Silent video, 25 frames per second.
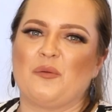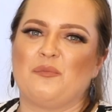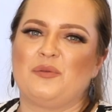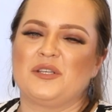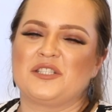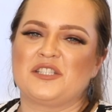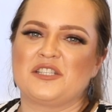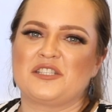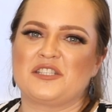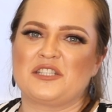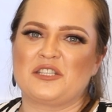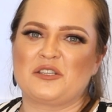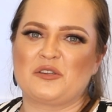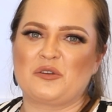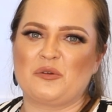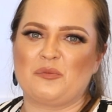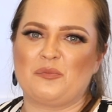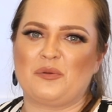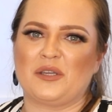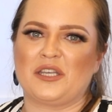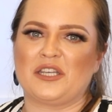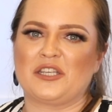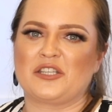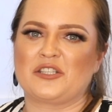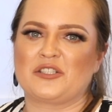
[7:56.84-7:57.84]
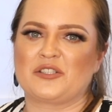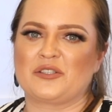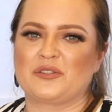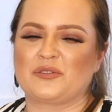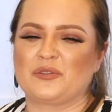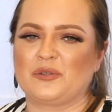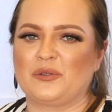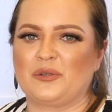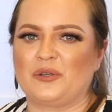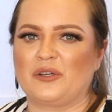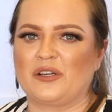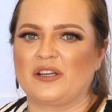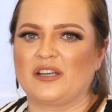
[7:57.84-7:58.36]
business
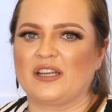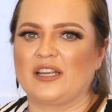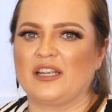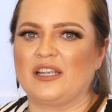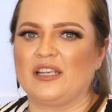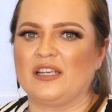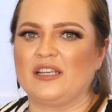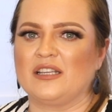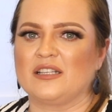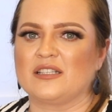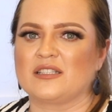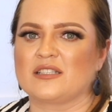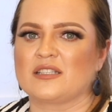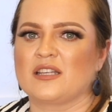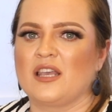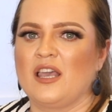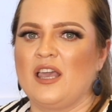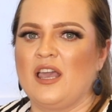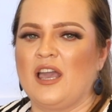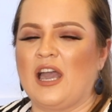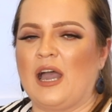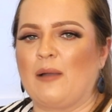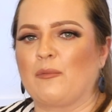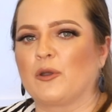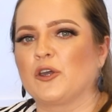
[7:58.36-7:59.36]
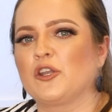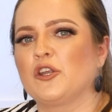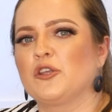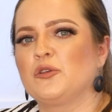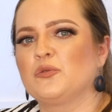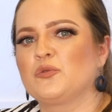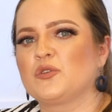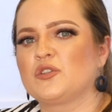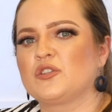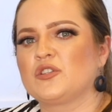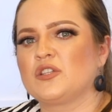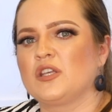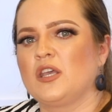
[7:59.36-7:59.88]
incubator is, I'm gonna
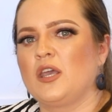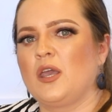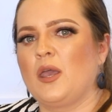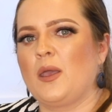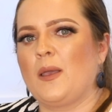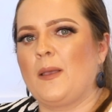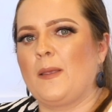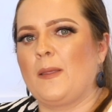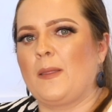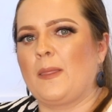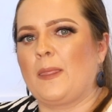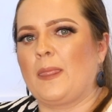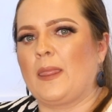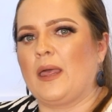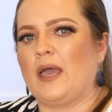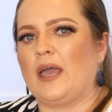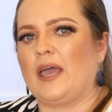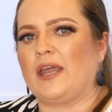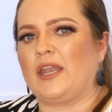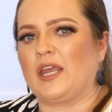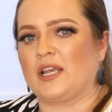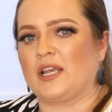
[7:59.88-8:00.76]
use an